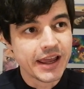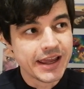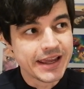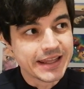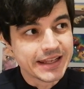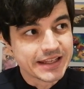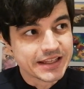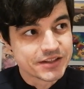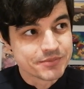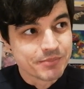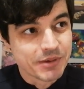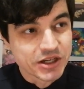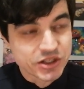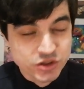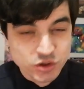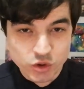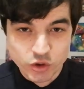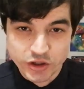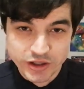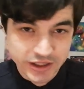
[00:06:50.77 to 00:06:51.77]
it
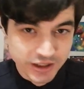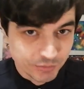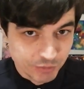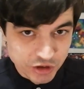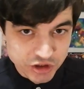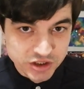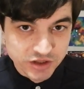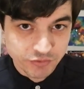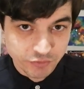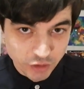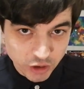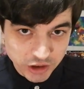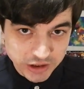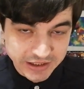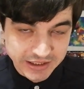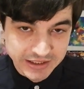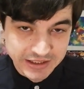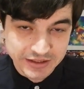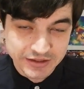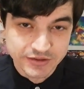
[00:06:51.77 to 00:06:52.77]
makes you look at it a bit
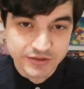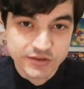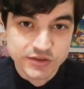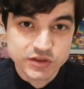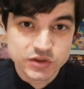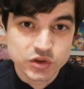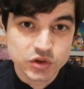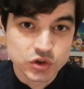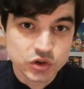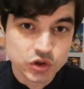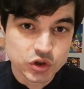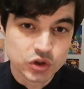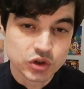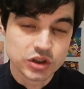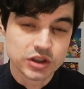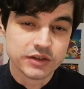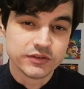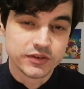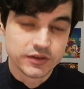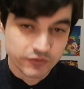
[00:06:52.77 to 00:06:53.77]
differently, and
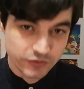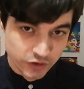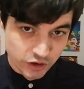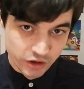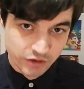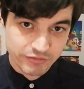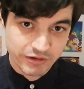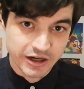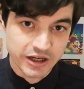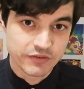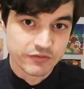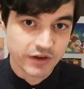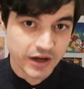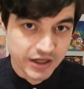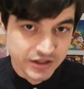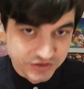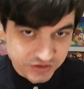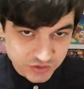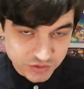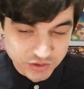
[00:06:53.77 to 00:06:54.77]
if you follow the right
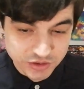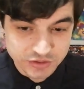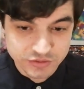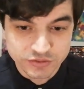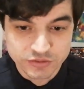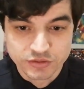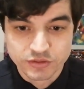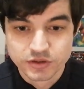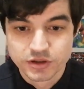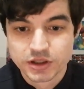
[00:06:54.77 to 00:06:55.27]
advice, you can